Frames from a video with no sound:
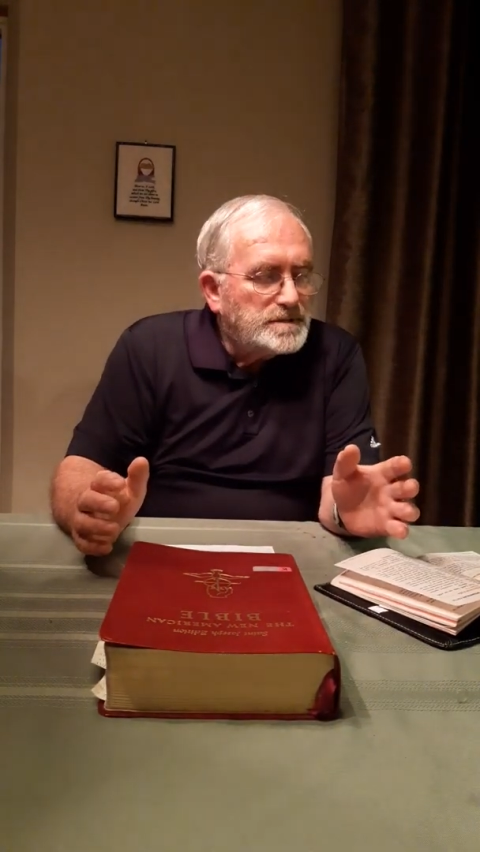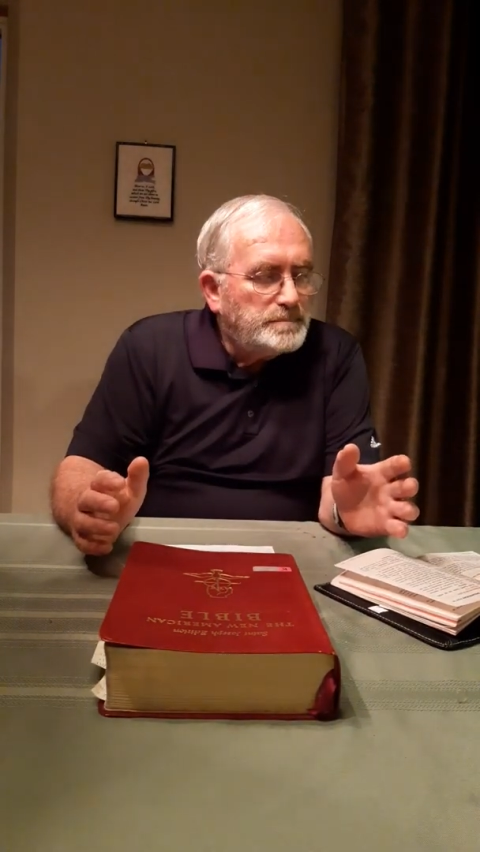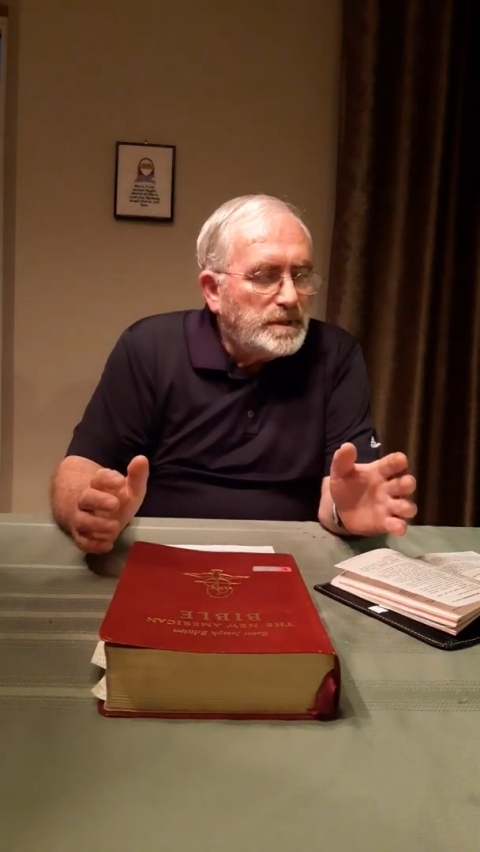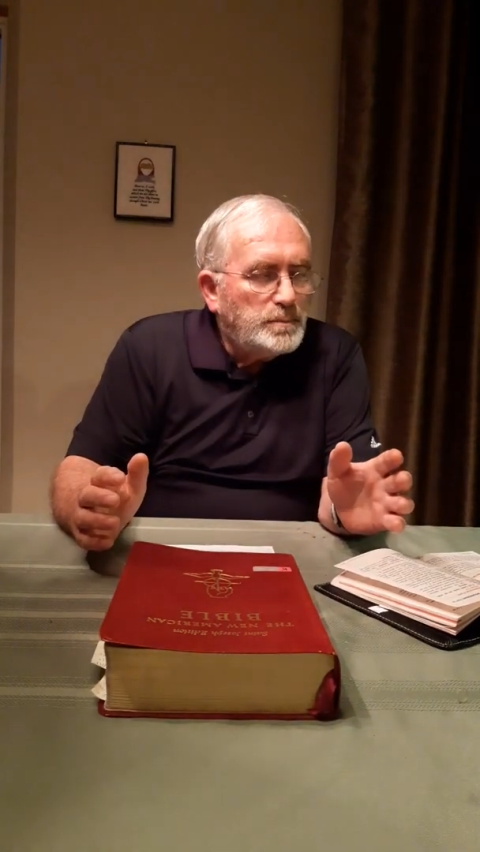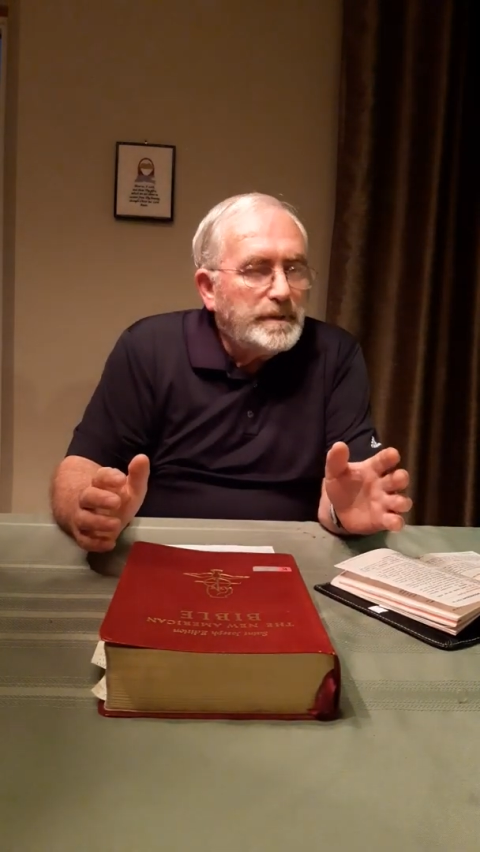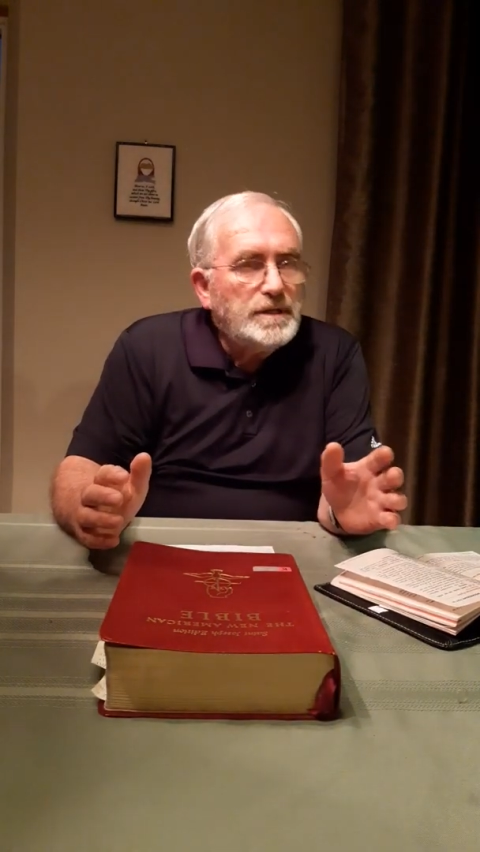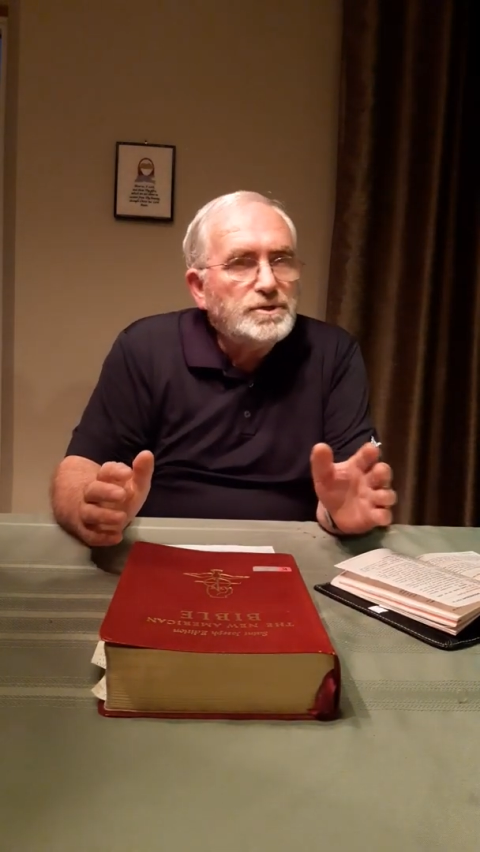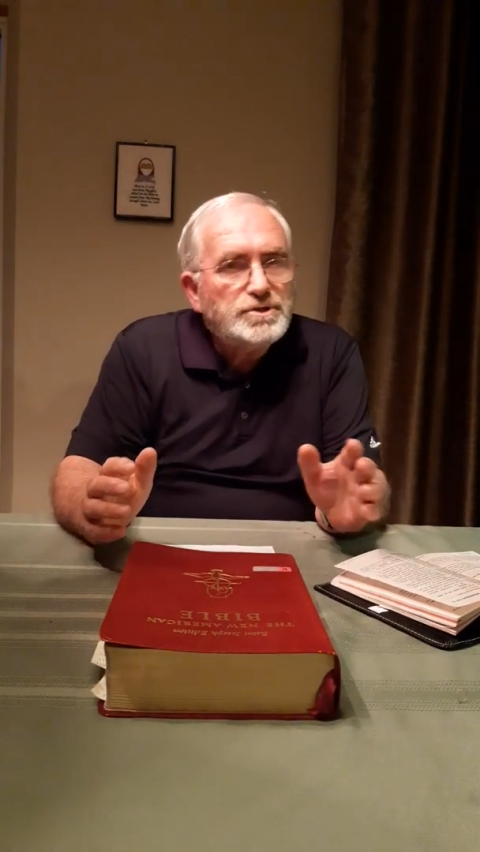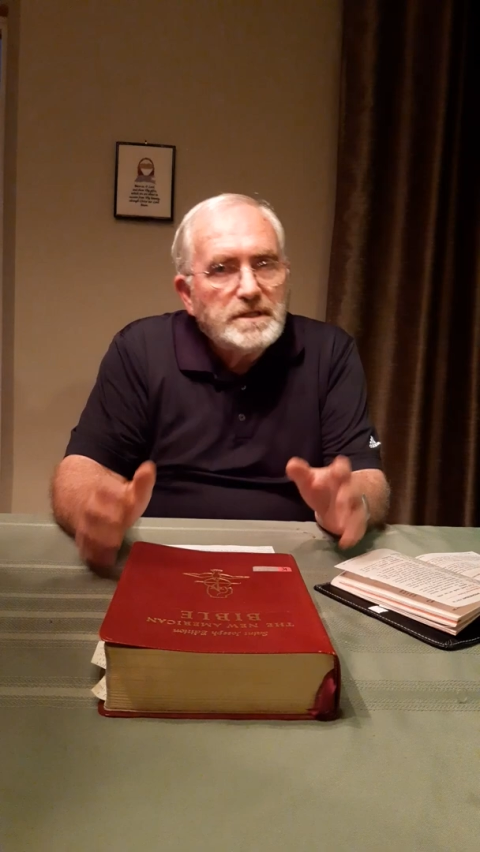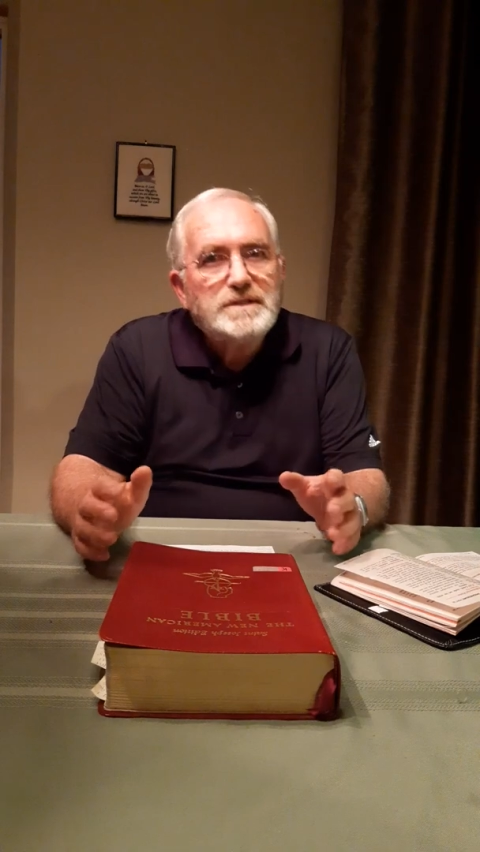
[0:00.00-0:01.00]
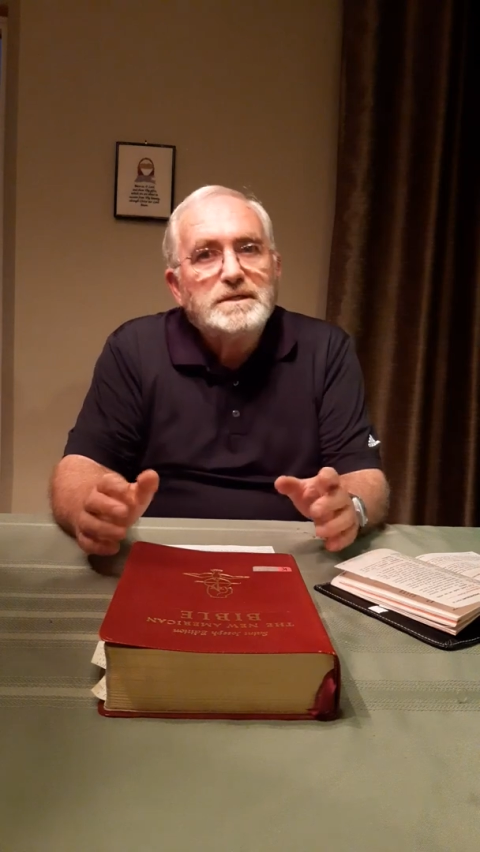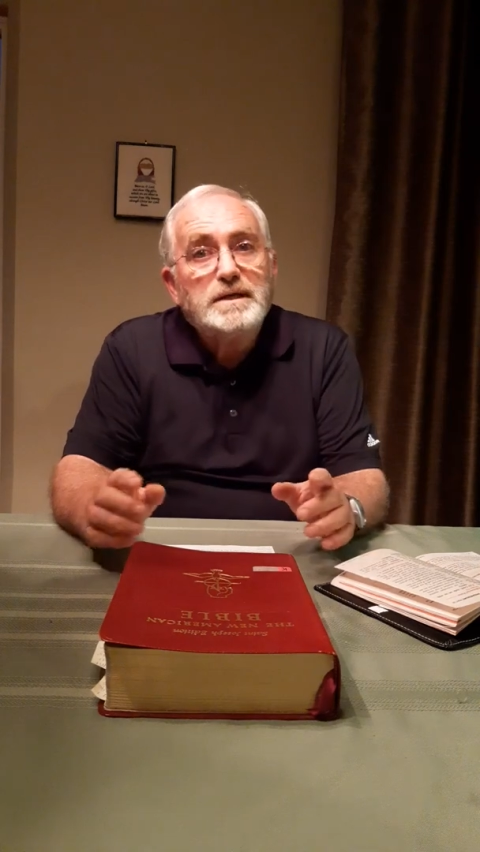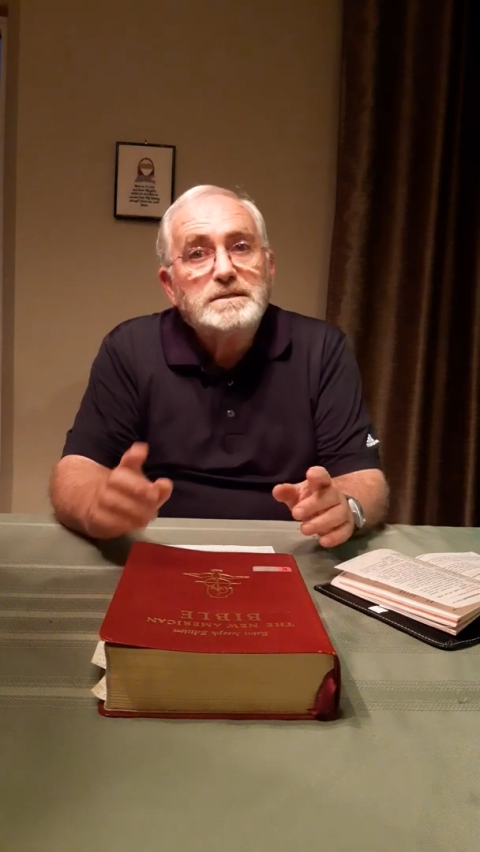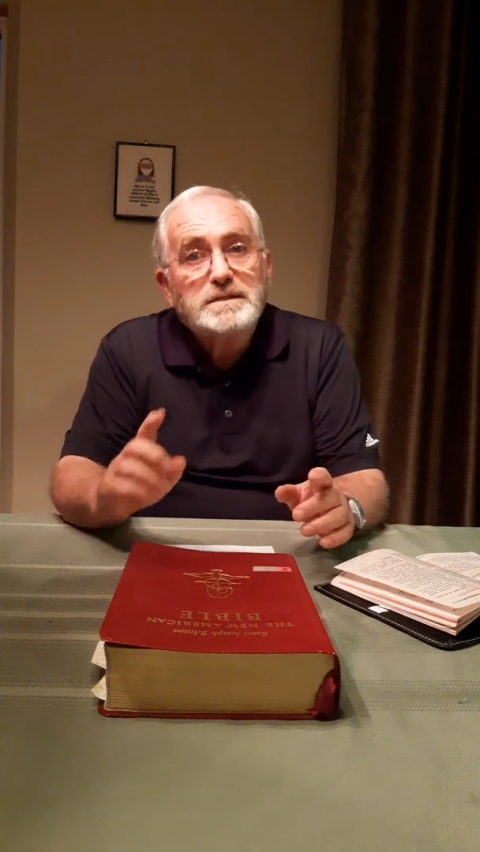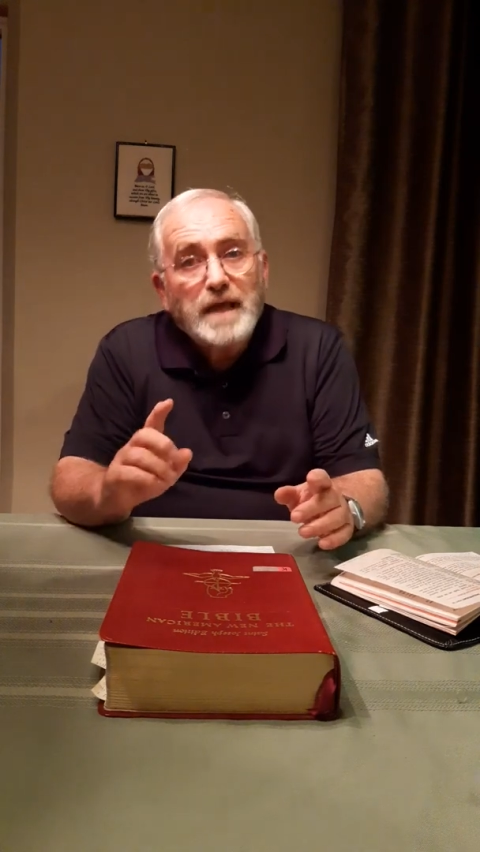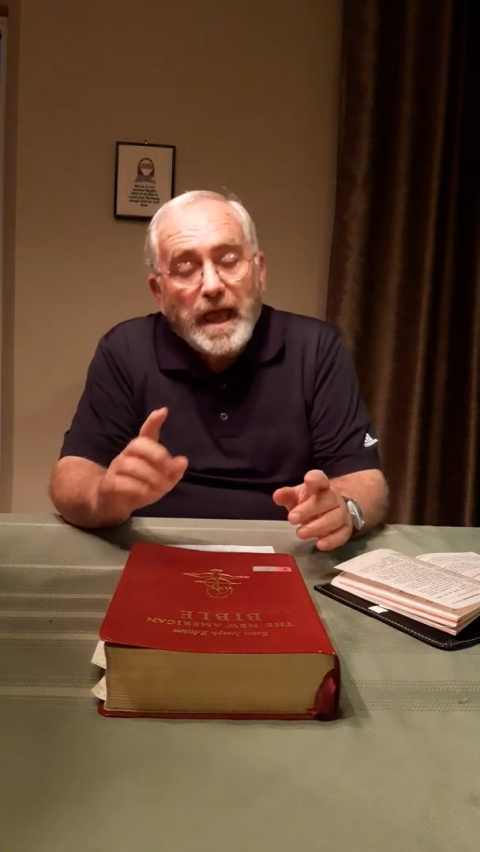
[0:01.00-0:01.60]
between Jesus